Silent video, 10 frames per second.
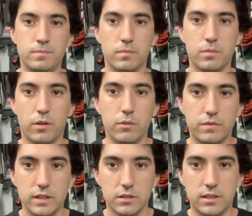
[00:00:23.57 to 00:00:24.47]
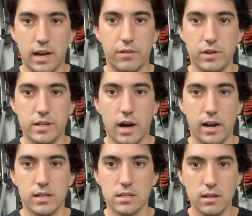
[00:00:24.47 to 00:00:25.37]
foam-filled Carefree
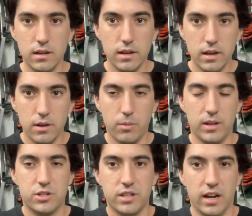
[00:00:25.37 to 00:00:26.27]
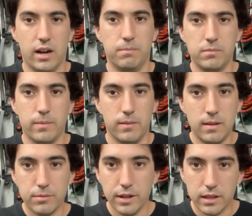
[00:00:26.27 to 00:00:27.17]
tires, which
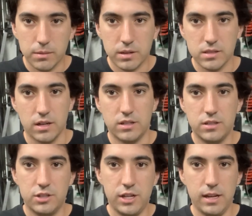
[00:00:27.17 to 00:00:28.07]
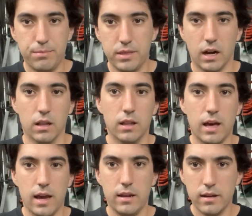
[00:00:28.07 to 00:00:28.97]
people like them because they're cheap, they're
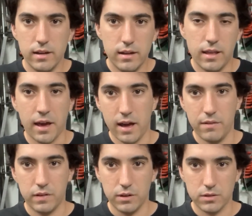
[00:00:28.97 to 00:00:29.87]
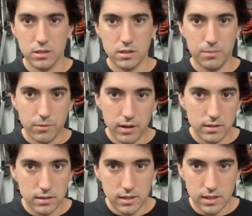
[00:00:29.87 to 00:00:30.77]
light, they have somewhat
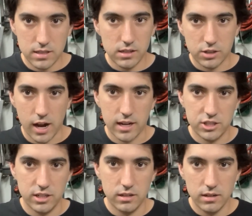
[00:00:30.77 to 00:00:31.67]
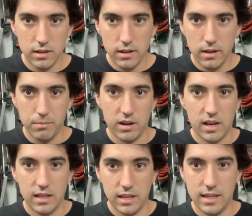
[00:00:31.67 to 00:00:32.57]
decent traction, but at
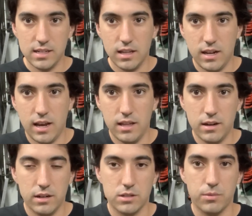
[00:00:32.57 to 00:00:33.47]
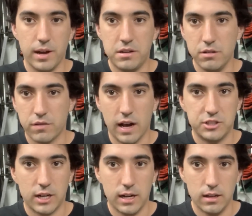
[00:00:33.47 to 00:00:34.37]
the end of the day, they're just way too
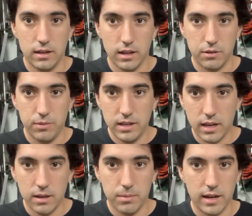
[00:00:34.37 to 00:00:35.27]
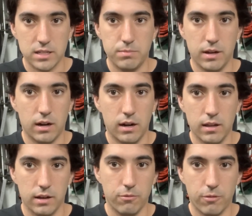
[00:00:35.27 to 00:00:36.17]
fragile. And like we'd get hit by a spinner, like
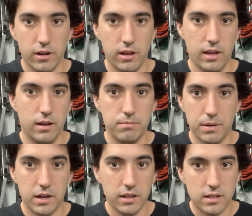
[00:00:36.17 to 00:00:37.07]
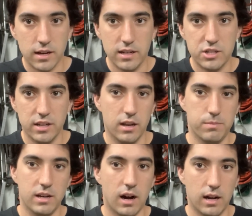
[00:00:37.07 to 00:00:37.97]
one hit, barely touched, and it'd be
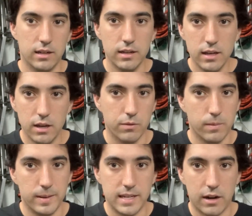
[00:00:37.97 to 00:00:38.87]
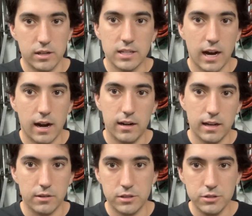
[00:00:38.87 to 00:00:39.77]
gone. And we'd be down a tire, down
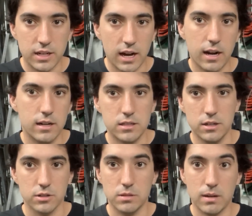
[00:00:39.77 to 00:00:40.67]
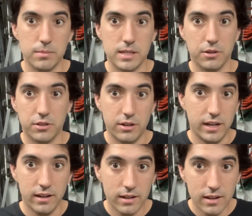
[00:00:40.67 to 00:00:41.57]
two tires, sometimes down three.
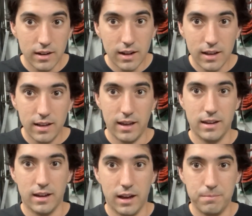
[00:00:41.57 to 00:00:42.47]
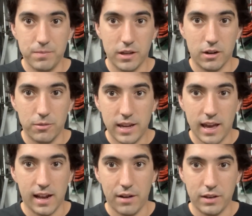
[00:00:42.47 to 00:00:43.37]
And we can't
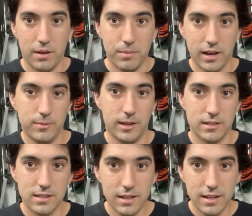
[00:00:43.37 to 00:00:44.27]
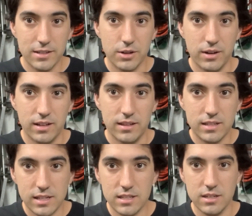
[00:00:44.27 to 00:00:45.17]
have that in BattleBots. So this
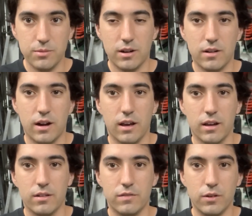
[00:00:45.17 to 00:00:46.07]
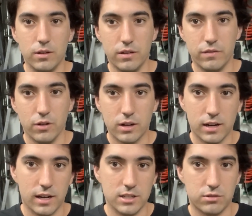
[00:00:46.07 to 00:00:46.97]
season we were running fully
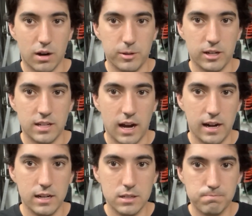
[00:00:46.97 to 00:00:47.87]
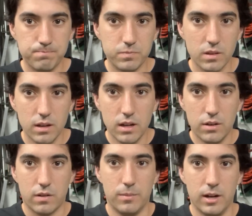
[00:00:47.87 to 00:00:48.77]
vulcanized rubber tires from